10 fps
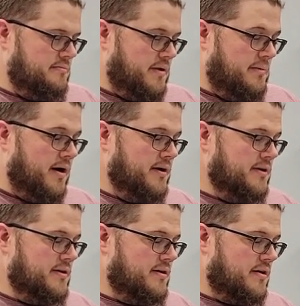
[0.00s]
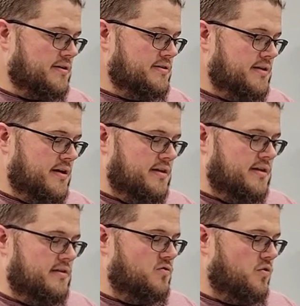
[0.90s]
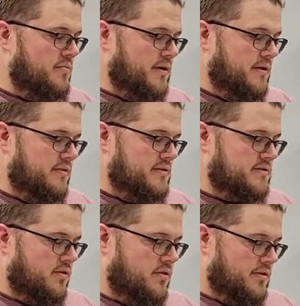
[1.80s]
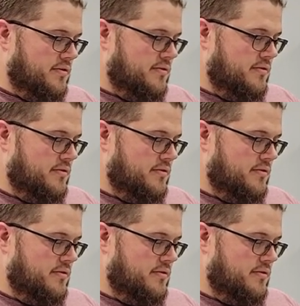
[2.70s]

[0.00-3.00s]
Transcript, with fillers: My mind cannot contain the enormity of the slaughter.